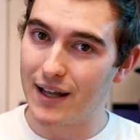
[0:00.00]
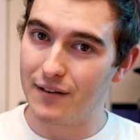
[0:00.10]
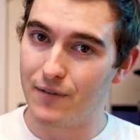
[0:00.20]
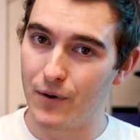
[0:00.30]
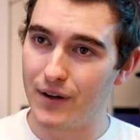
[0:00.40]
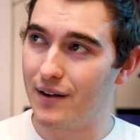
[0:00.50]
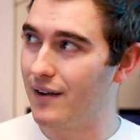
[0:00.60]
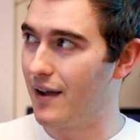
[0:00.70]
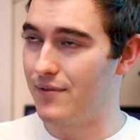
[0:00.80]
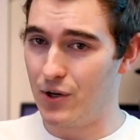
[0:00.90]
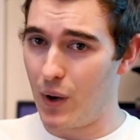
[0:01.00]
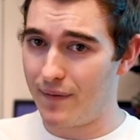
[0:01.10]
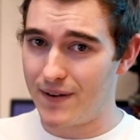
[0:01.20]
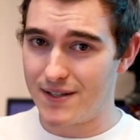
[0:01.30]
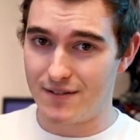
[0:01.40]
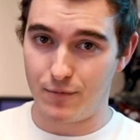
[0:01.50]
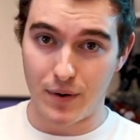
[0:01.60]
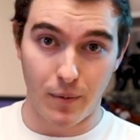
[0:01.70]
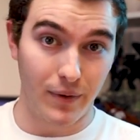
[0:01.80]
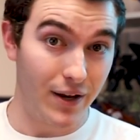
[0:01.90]
to California. I have a new office, as you've
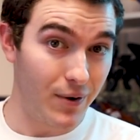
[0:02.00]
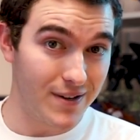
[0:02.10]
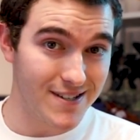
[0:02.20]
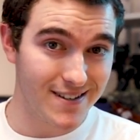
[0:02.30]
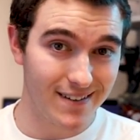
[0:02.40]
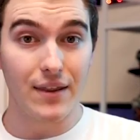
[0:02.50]
probably noticed.